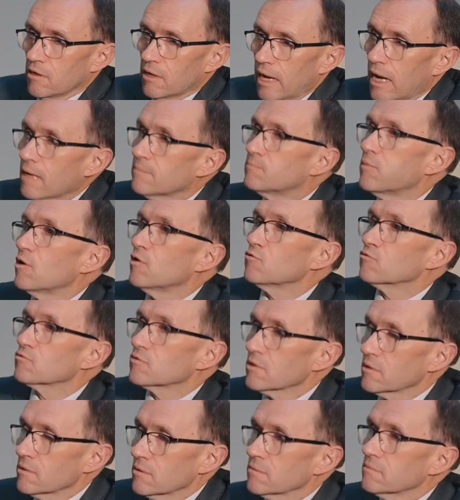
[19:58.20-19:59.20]
above
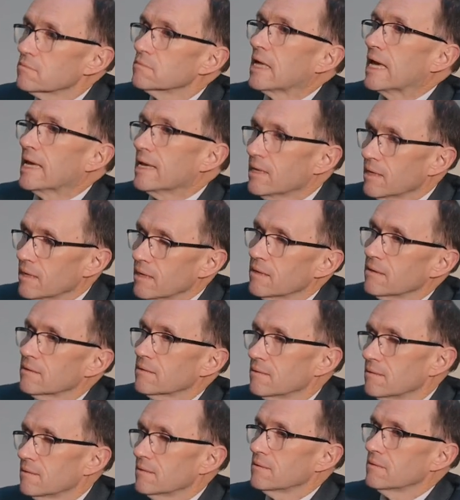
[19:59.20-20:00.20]
the
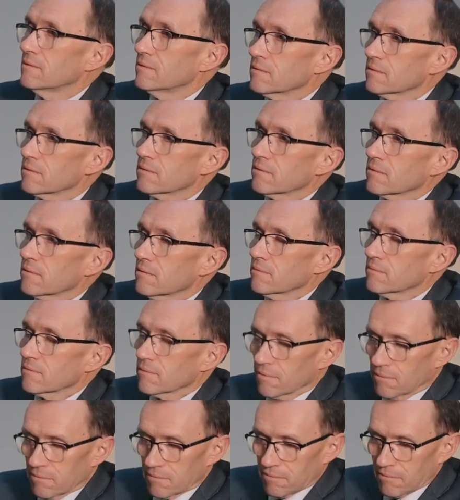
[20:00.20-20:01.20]
daily
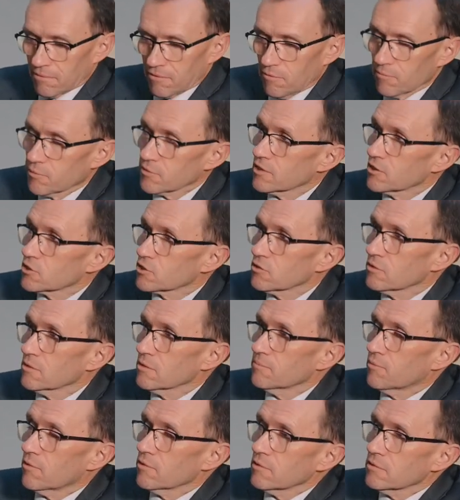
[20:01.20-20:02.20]
competition
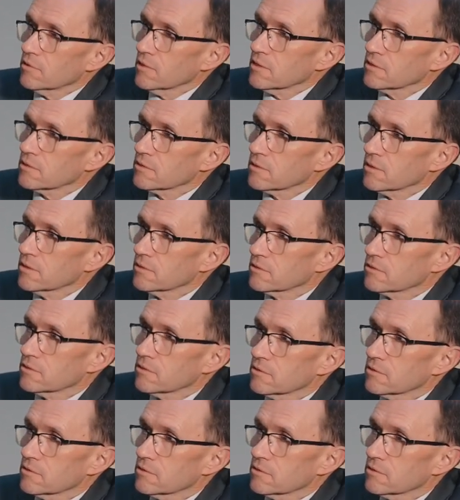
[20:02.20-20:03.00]
and politics is